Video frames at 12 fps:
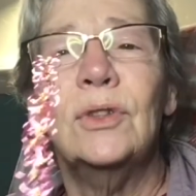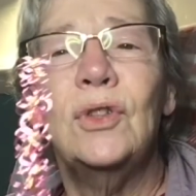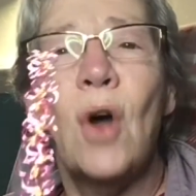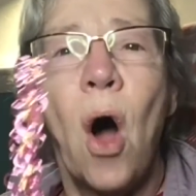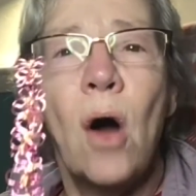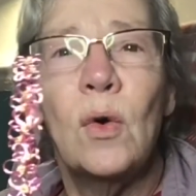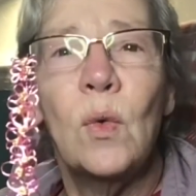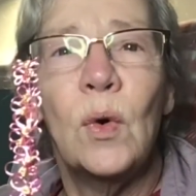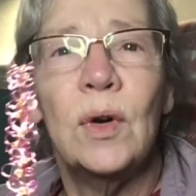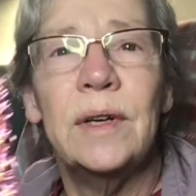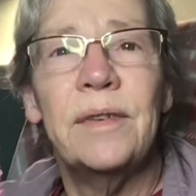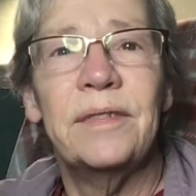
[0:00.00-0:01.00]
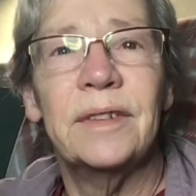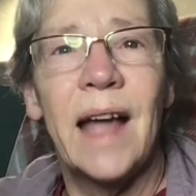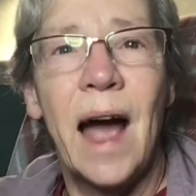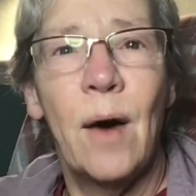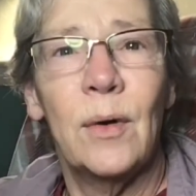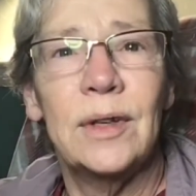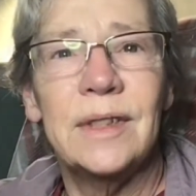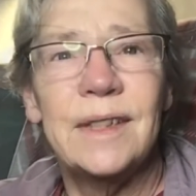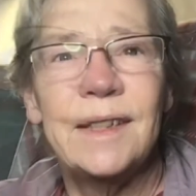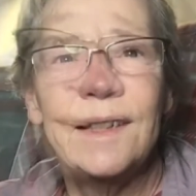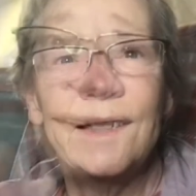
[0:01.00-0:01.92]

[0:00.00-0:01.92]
dogwood flowers.